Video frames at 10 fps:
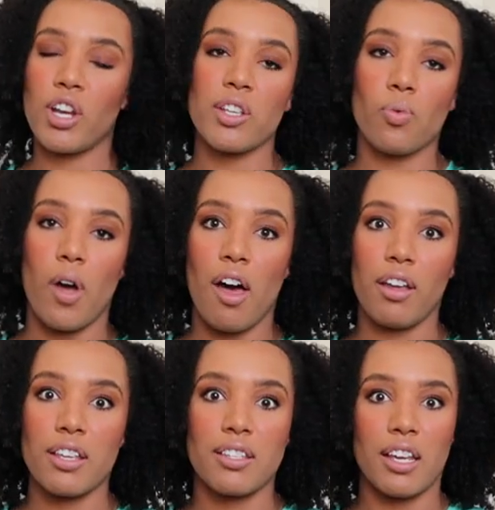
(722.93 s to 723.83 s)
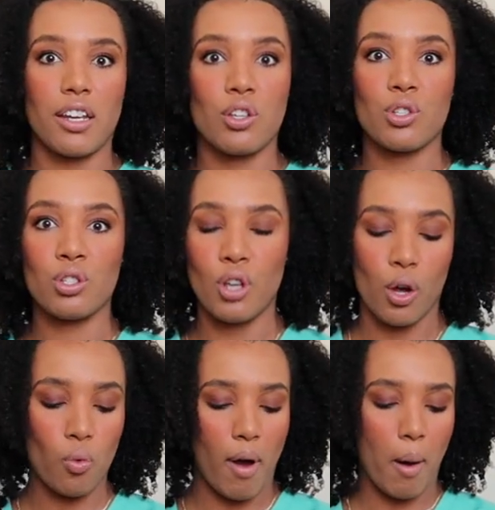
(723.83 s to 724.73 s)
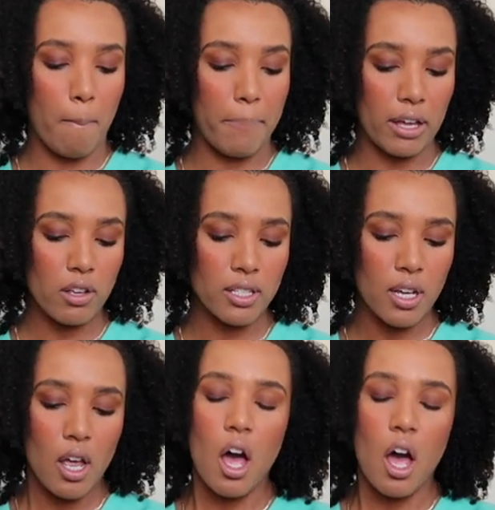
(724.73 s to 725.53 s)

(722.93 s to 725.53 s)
as well as it is so well built.